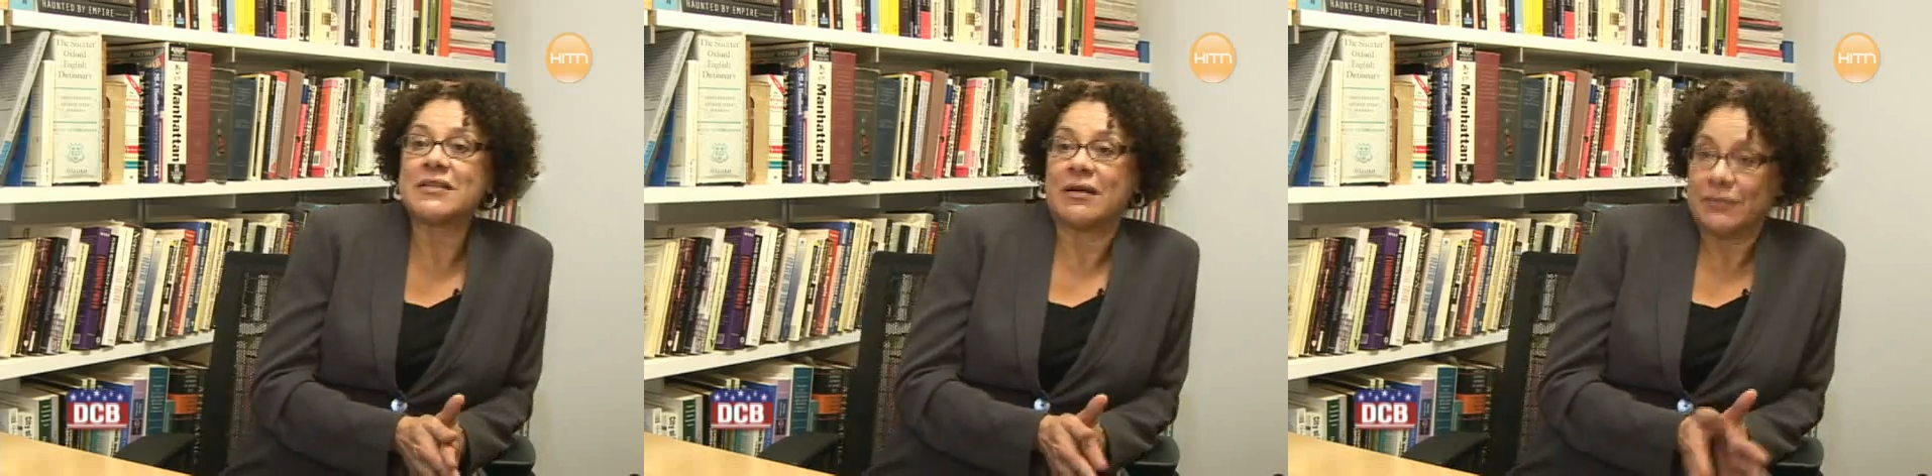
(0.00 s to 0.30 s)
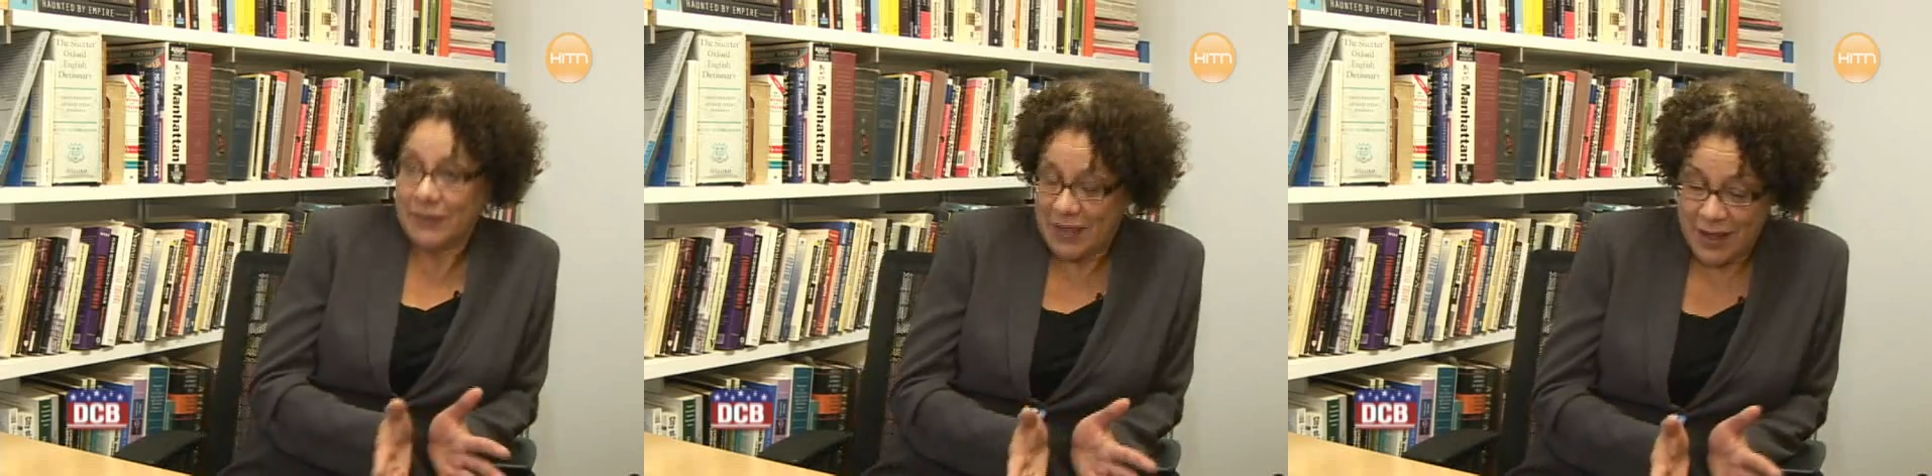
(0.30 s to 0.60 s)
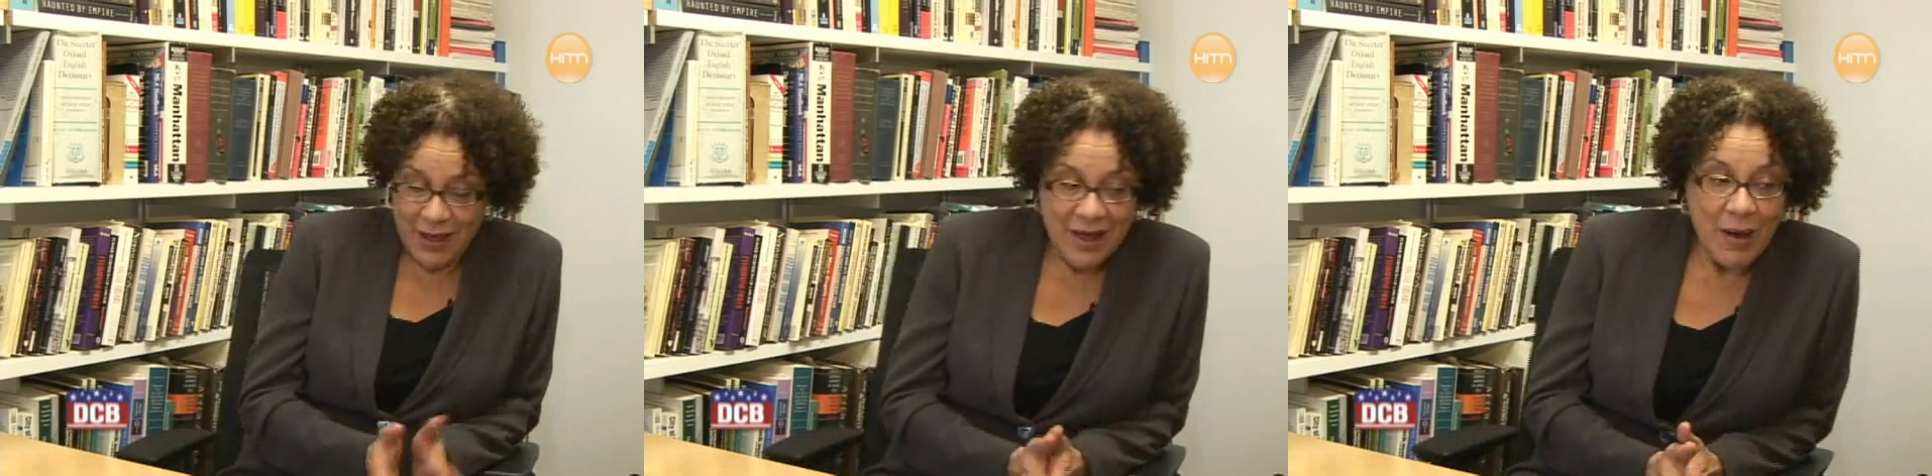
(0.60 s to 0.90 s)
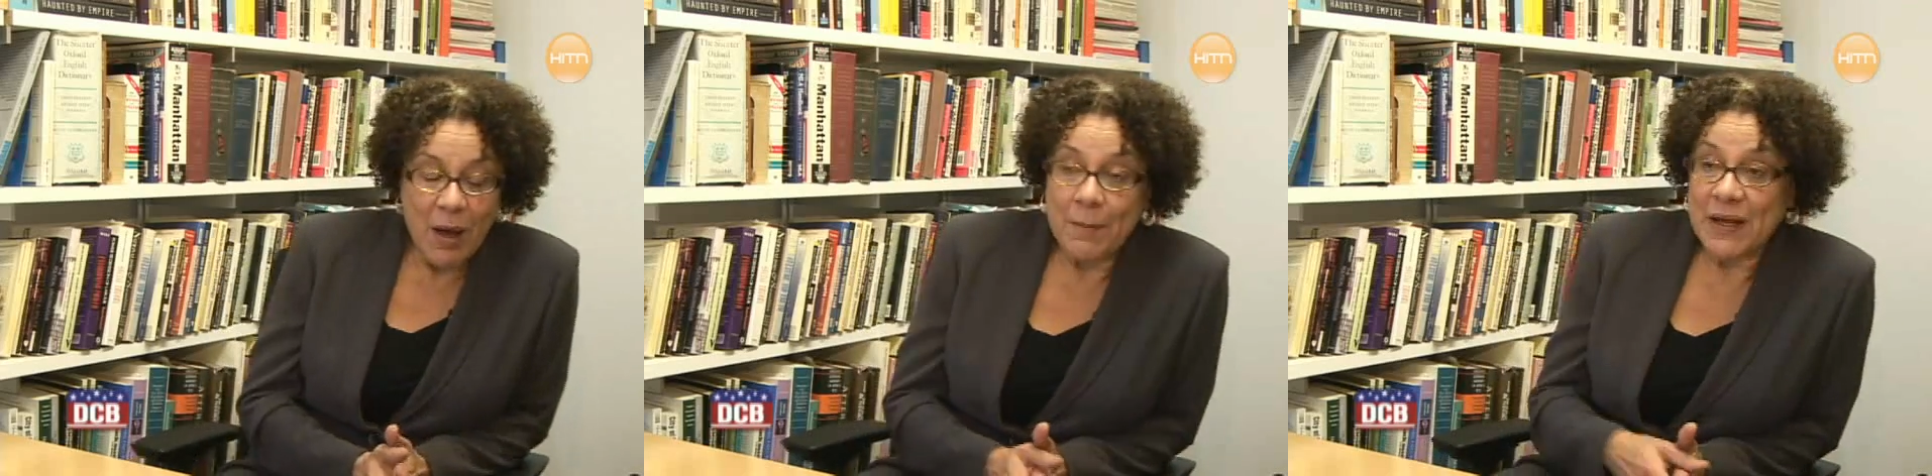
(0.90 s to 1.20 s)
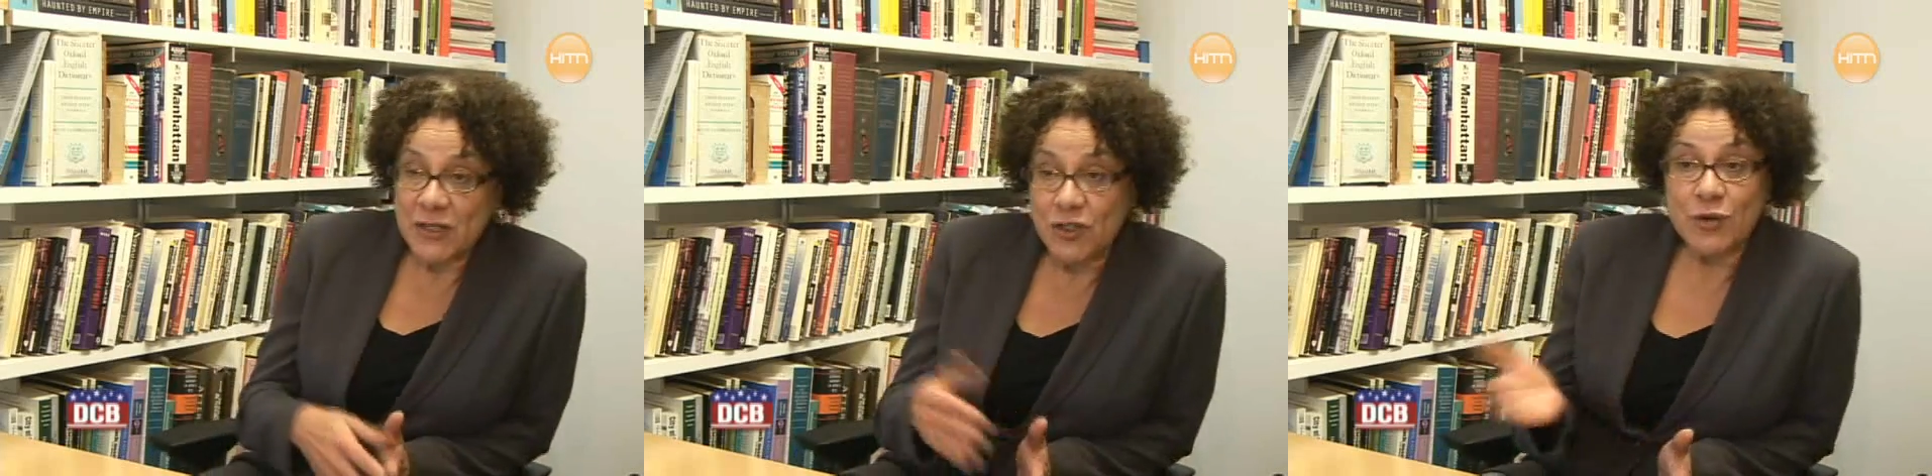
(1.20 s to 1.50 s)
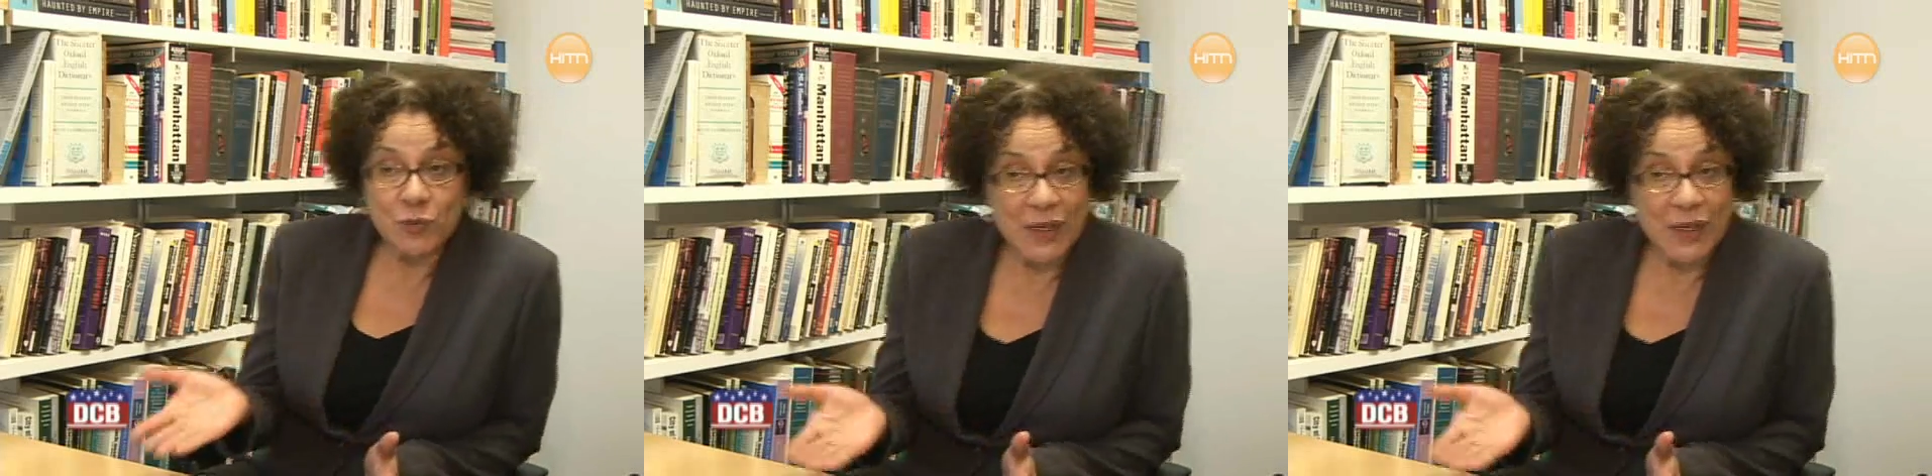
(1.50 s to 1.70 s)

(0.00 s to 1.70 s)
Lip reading: So, but it shows